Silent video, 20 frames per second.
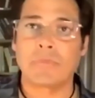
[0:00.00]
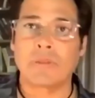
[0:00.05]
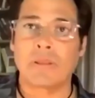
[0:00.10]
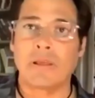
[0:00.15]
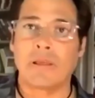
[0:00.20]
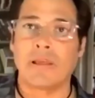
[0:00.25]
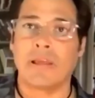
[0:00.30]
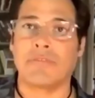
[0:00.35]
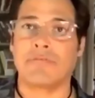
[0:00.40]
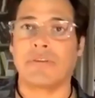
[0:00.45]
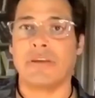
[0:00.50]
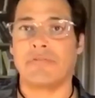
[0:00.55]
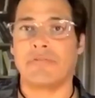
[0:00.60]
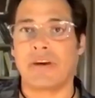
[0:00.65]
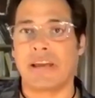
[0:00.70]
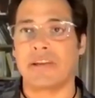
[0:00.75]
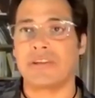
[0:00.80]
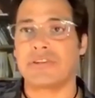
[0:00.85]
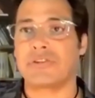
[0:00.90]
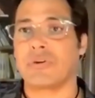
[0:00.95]
If
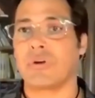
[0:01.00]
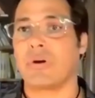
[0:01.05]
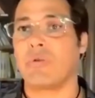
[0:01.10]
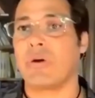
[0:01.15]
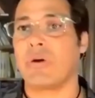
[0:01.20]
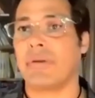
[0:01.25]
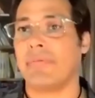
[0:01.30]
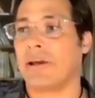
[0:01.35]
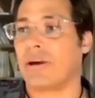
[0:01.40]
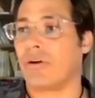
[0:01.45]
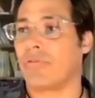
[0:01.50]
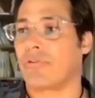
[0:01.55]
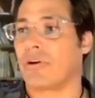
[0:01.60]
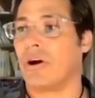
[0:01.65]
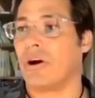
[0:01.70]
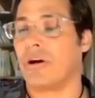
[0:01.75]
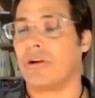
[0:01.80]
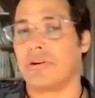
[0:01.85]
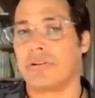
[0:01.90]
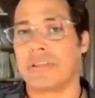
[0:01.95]
I could show you a way to make over
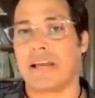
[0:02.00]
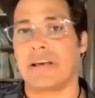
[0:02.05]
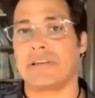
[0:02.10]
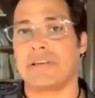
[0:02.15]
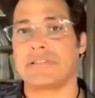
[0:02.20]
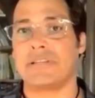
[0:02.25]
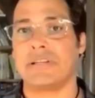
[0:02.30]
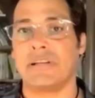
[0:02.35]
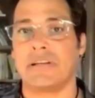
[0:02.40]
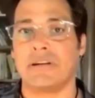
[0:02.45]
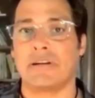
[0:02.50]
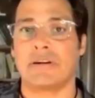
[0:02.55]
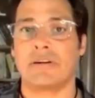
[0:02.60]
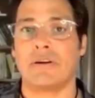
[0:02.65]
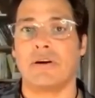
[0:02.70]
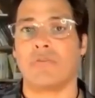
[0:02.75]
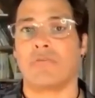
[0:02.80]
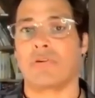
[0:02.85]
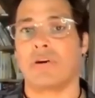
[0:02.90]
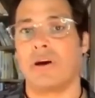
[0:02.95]
100,000 a year,
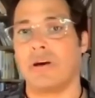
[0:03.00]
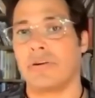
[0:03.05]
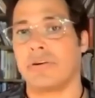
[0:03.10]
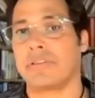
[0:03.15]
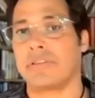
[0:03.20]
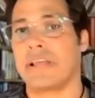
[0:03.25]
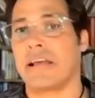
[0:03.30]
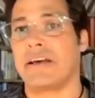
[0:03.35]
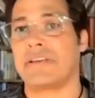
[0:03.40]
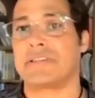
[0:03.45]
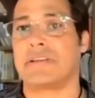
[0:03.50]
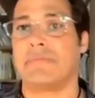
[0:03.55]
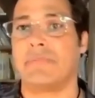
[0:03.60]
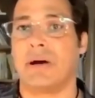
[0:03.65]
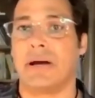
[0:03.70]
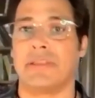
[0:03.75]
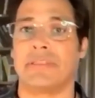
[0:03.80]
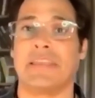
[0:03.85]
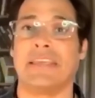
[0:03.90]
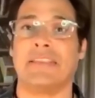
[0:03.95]
over 100,000 a
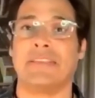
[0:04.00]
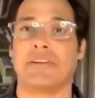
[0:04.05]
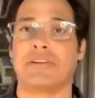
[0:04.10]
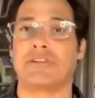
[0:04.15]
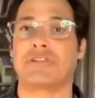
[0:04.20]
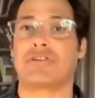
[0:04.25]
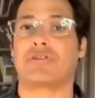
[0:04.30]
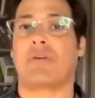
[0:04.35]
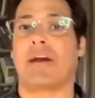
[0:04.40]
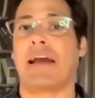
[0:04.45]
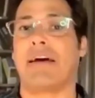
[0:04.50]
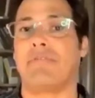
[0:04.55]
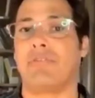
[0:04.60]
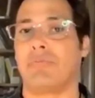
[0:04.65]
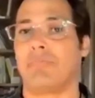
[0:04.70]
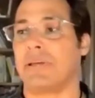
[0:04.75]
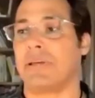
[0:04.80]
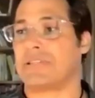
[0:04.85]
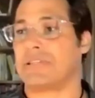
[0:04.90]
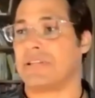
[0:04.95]
month in the travel
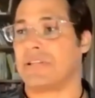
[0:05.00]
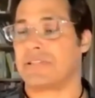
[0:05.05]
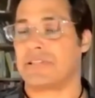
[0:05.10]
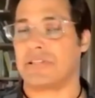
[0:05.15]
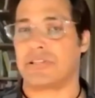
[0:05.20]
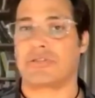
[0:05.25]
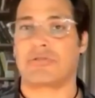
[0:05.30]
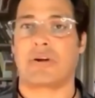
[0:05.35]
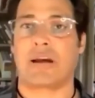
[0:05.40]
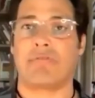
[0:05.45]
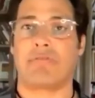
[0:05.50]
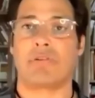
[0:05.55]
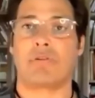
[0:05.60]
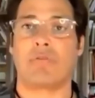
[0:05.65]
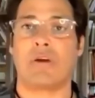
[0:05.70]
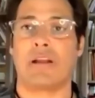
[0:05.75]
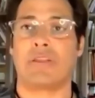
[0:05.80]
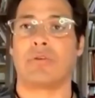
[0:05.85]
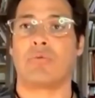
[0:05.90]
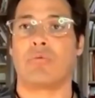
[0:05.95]
business and travel
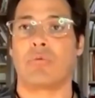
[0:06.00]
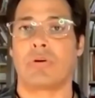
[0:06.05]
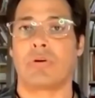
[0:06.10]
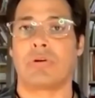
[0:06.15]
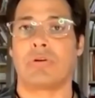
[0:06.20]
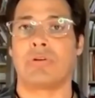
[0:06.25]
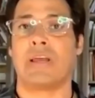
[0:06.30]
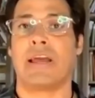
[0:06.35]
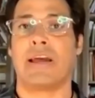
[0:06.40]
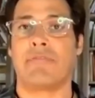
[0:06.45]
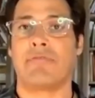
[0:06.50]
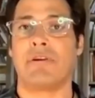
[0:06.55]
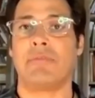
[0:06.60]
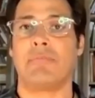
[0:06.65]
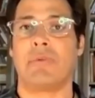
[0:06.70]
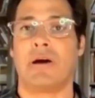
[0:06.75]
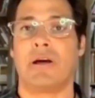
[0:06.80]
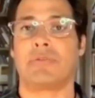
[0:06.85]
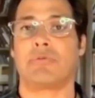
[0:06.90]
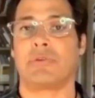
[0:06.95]
around the world every
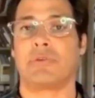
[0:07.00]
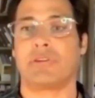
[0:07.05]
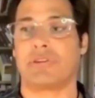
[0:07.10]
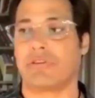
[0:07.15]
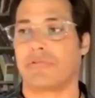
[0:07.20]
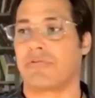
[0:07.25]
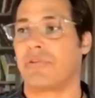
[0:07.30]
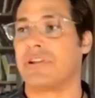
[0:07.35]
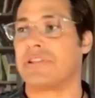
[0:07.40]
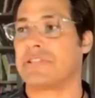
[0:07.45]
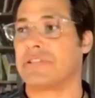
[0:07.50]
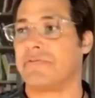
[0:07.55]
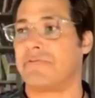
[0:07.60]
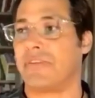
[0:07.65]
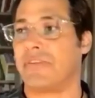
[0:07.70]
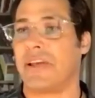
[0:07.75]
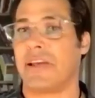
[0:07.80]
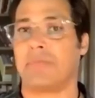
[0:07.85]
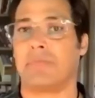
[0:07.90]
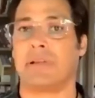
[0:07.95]
month with your friends and
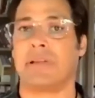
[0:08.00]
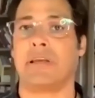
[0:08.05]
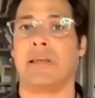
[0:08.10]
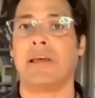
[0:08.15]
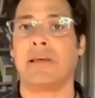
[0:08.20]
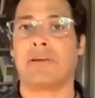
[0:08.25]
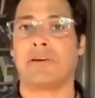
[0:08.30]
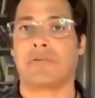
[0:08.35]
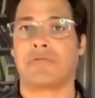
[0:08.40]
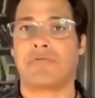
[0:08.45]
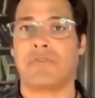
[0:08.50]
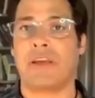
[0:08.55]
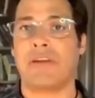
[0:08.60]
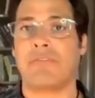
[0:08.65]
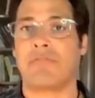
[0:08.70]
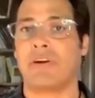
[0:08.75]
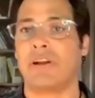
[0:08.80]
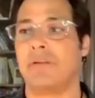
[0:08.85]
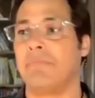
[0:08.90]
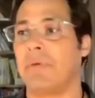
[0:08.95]
family, your
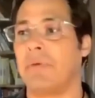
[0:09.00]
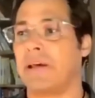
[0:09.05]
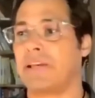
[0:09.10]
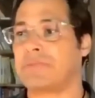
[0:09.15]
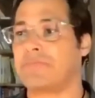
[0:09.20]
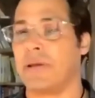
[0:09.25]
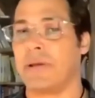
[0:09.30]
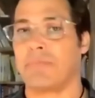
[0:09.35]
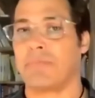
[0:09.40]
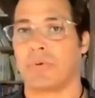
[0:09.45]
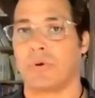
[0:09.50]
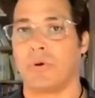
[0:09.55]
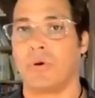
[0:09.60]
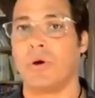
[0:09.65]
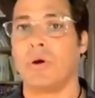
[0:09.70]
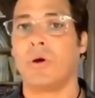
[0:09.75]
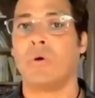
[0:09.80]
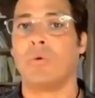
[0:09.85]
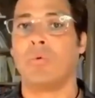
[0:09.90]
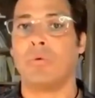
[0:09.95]
favorite and best people,
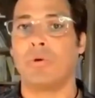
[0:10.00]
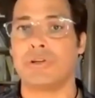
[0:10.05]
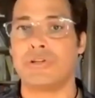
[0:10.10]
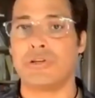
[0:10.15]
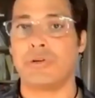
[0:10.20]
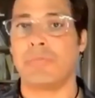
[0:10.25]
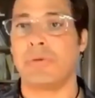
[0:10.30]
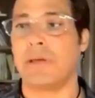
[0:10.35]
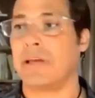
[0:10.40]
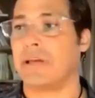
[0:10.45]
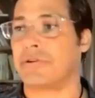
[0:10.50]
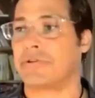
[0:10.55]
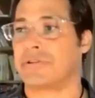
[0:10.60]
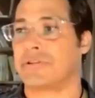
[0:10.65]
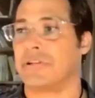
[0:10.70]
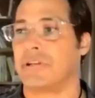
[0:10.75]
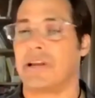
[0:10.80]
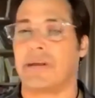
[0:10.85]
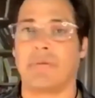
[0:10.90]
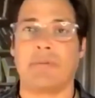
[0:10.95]
would you be
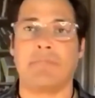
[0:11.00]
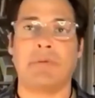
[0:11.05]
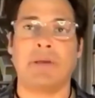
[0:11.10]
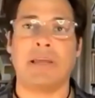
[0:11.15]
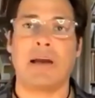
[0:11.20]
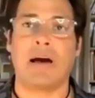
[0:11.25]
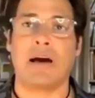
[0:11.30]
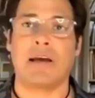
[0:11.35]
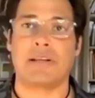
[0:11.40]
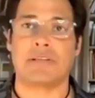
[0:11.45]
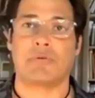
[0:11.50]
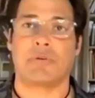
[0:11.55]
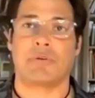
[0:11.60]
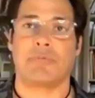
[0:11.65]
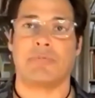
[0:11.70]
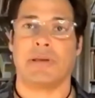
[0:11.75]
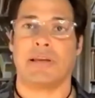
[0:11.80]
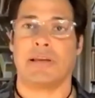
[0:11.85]
interested? I mean, be honest with me.